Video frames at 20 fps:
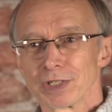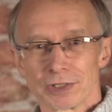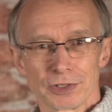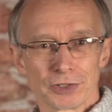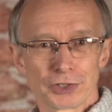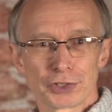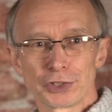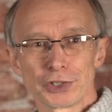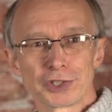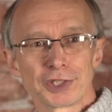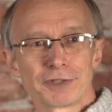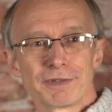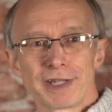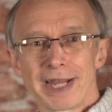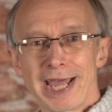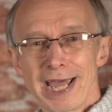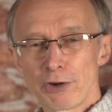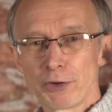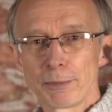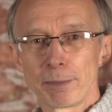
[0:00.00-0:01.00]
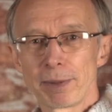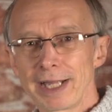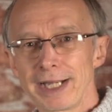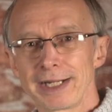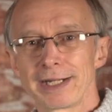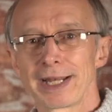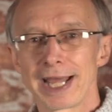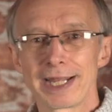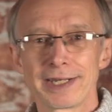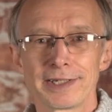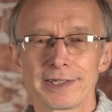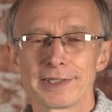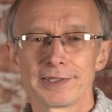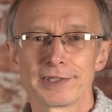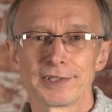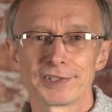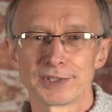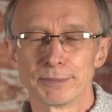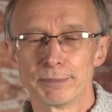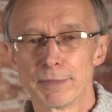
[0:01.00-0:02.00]
the shot of an aeroplane landing
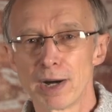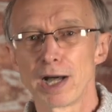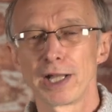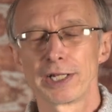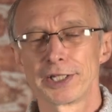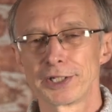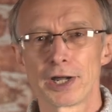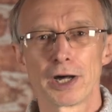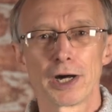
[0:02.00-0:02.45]
that's 1.5